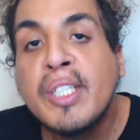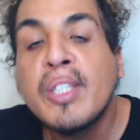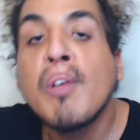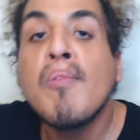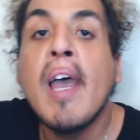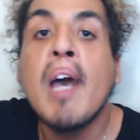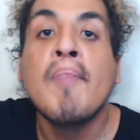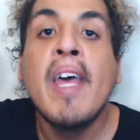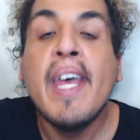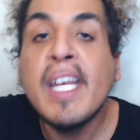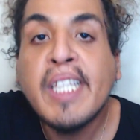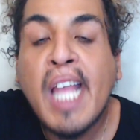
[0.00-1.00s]
Instagram.
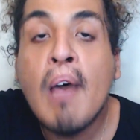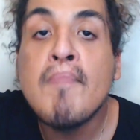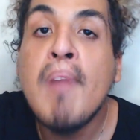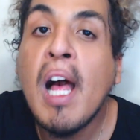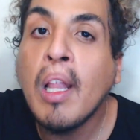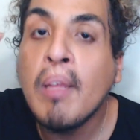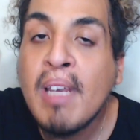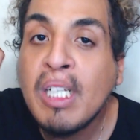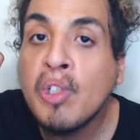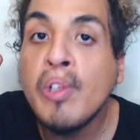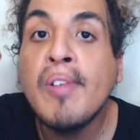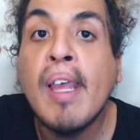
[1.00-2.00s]
Hit that bell and
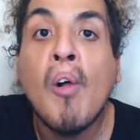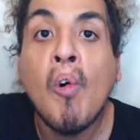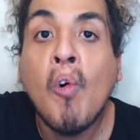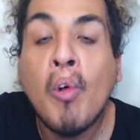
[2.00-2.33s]
make sure you get